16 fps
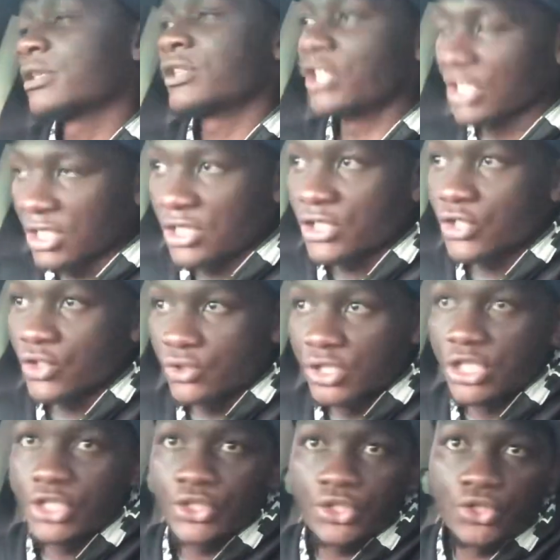Things you
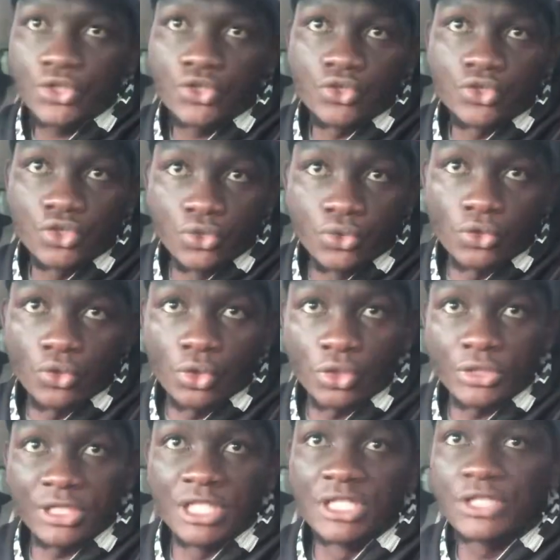need to do
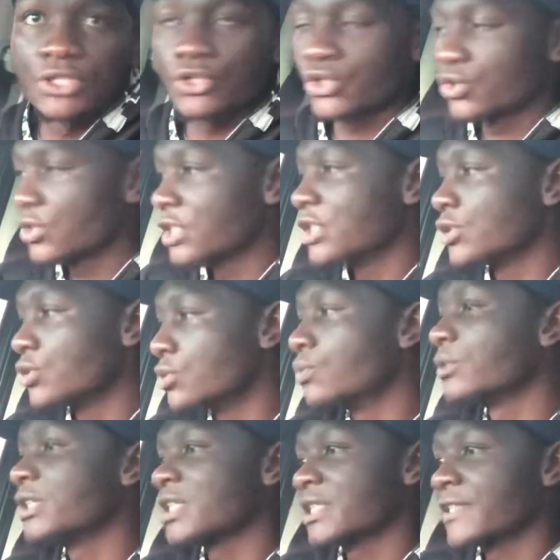or things you shouldn't do
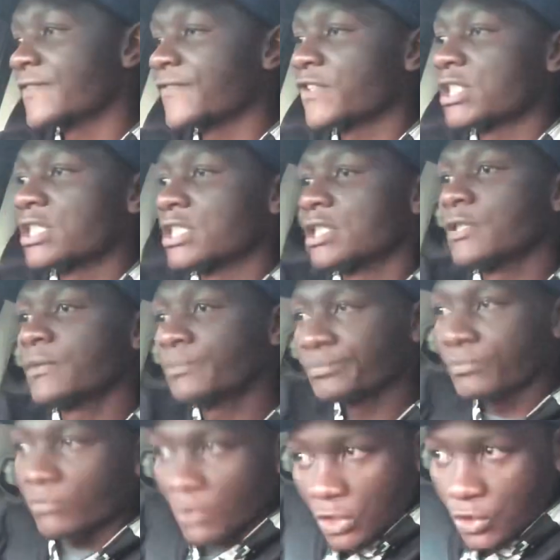with a CVT
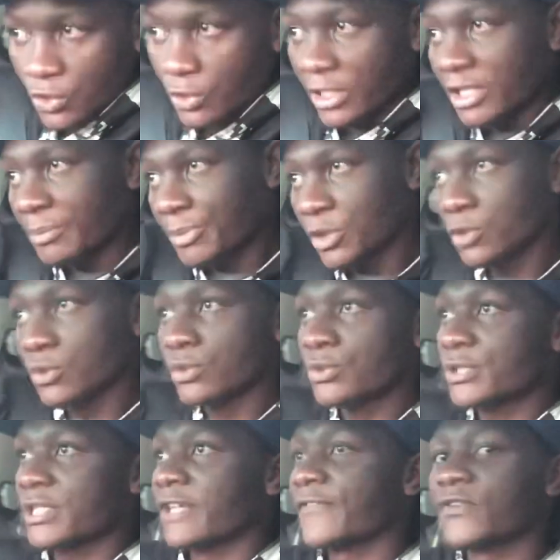to help you
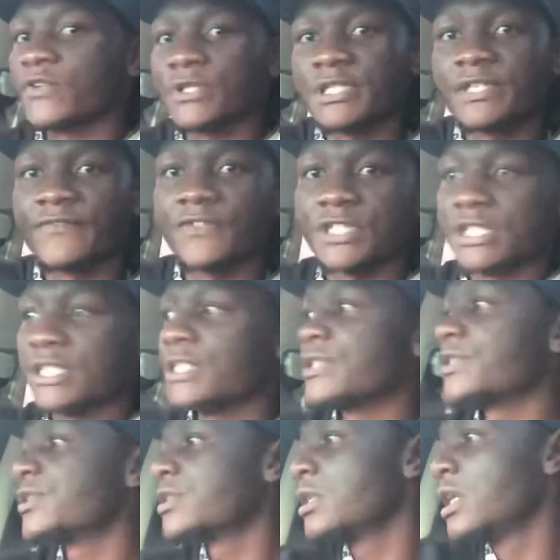save your
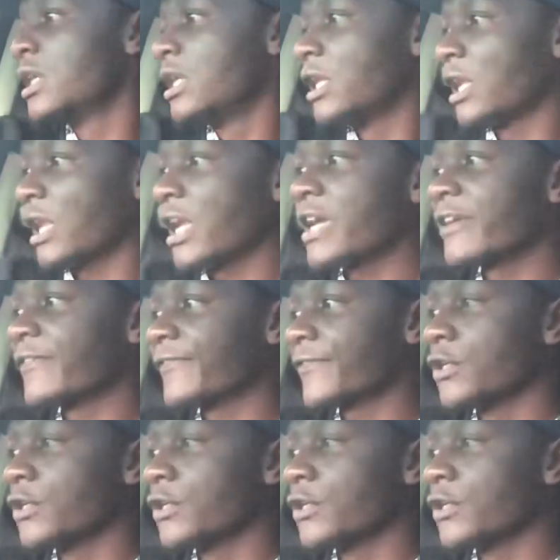CVT's life.